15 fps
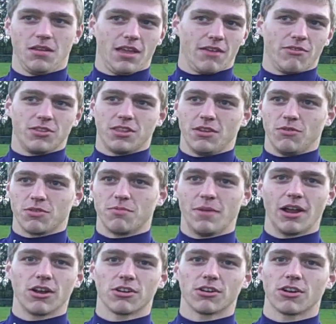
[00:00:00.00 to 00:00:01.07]
everything with
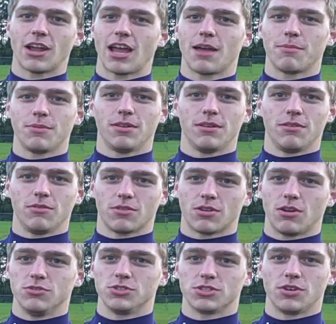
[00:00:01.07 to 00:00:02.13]
Mariner happening, the
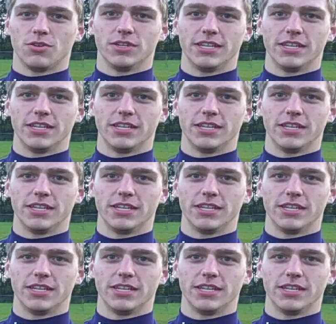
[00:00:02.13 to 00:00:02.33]
coach going